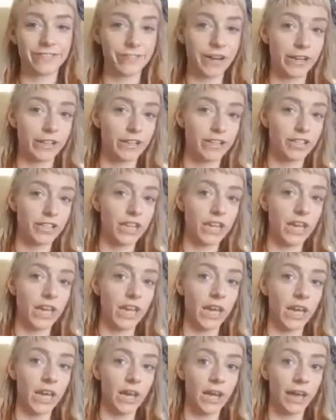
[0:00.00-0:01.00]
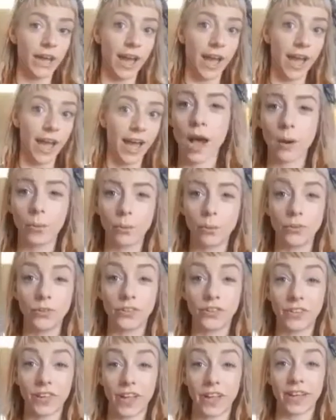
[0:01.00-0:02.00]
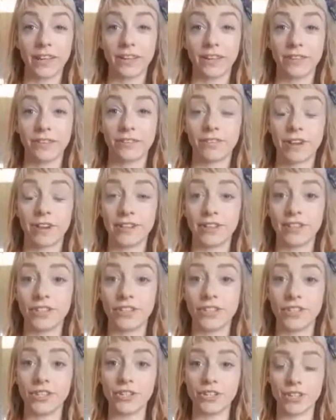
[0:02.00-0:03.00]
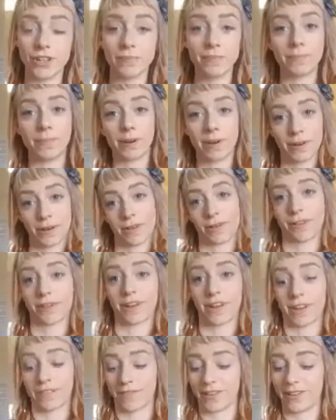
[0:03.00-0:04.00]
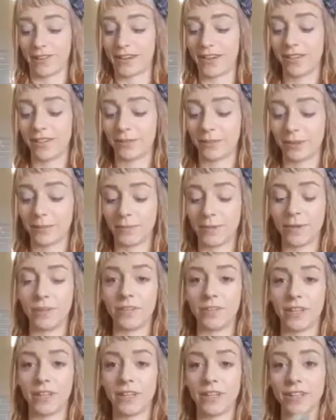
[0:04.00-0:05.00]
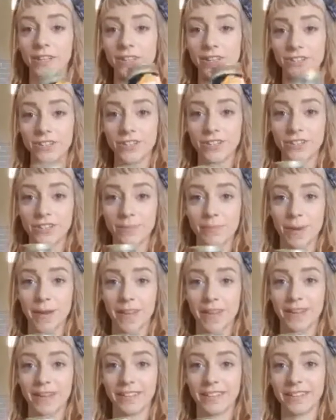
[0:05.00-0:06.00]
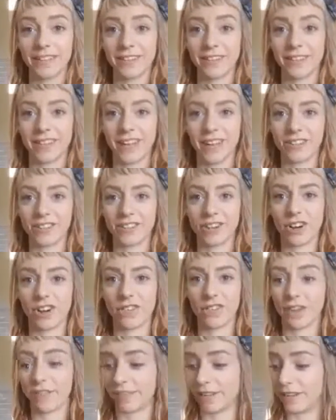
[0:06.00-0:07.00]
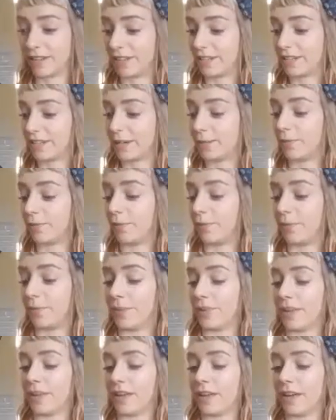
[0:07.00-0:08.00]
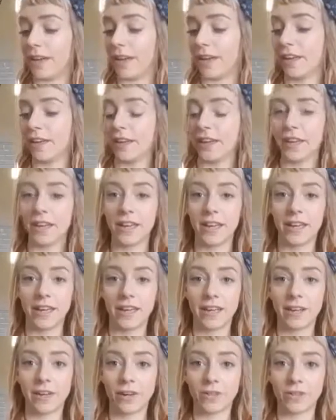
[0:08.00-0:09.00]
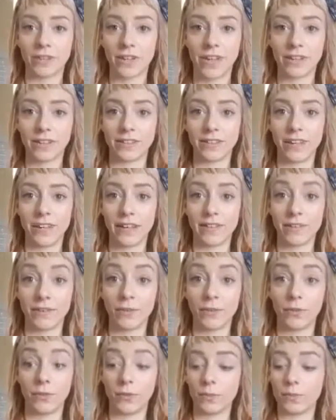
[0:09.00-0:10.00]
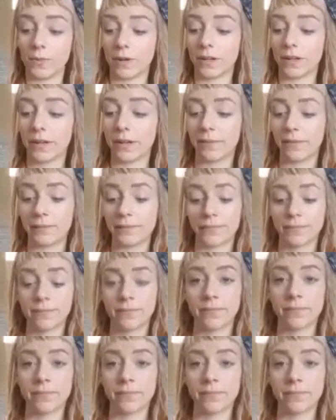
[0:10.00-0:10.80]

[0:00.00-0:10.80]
red chilli. I would say grated ginger, but I don't have any, so I'm using ginger paste. Get a jar of that really cheap from the uh, continental area of the supermarket.